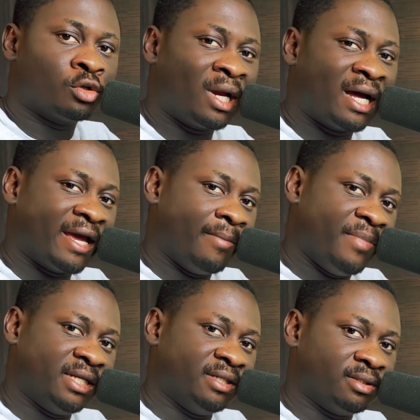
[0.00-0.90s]
what are
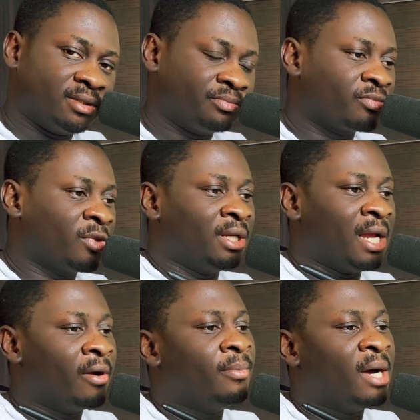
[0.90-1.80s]
embeddings?
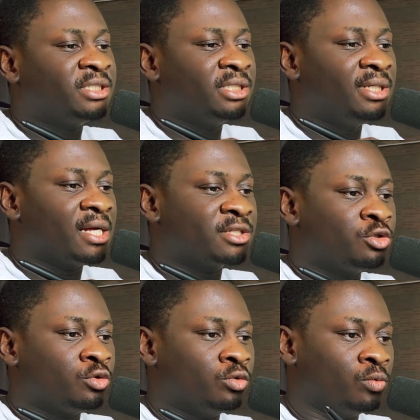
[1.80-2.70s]
Now imagine that
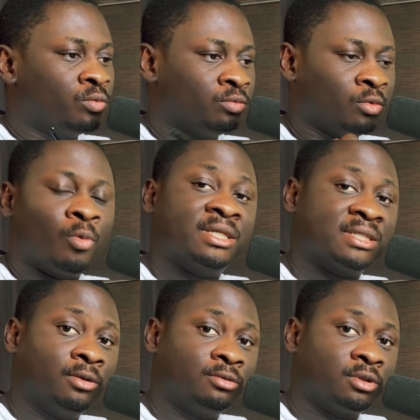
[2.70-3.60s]
you went
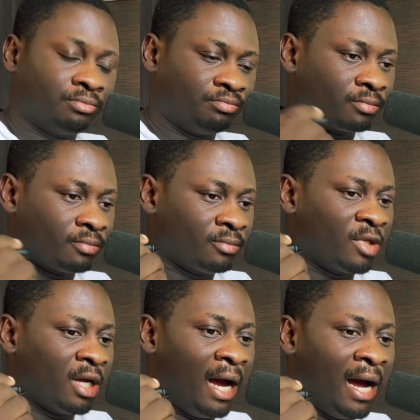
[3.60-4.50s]
out
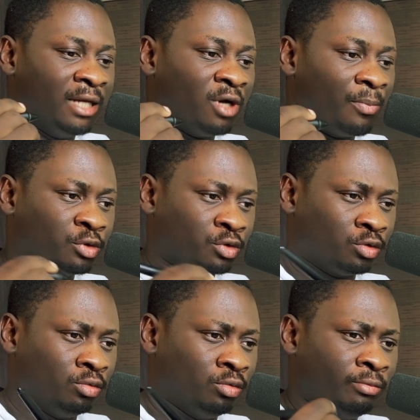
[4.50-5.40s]
and you happen
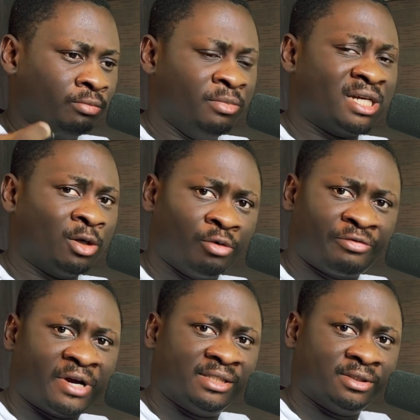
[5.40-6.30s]
to meet an old
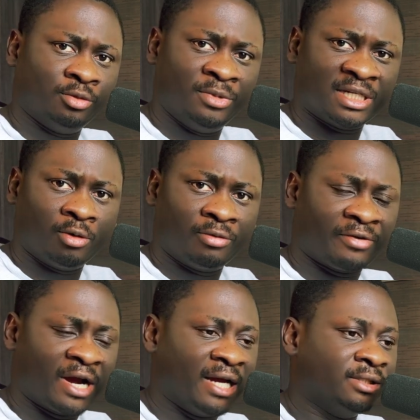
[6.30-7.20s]
friend. You meet an old
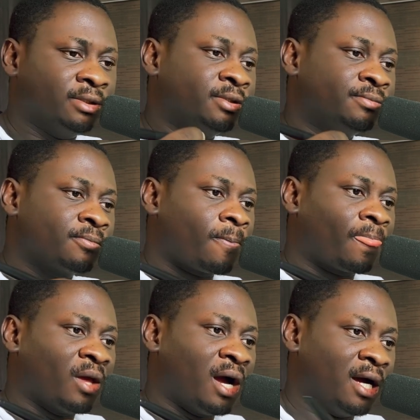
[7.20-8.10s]
friend
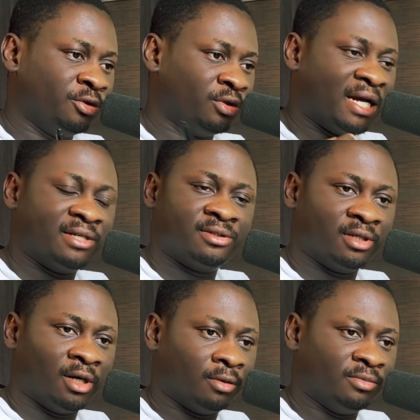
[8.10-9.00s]
and you guys
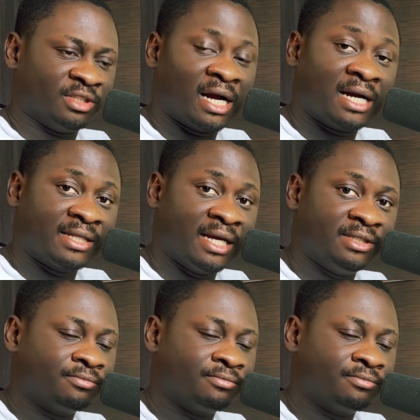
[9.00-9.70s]
interacted.